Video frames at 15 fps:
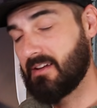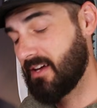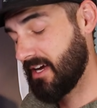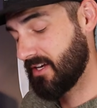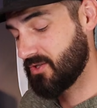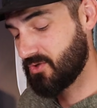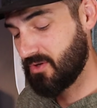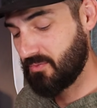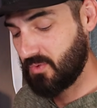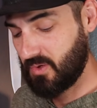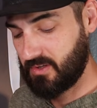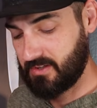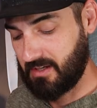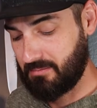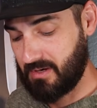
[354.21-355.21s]
highest stream
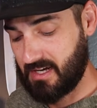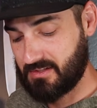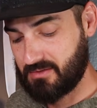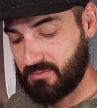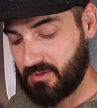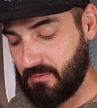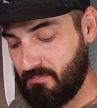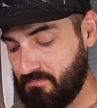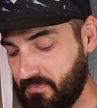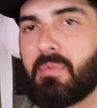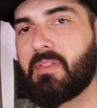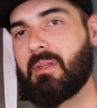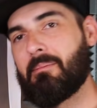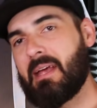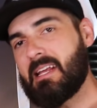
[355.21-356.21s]
quality possible.
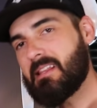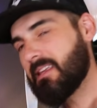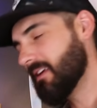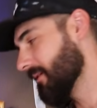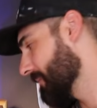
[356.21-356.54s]
But the main thing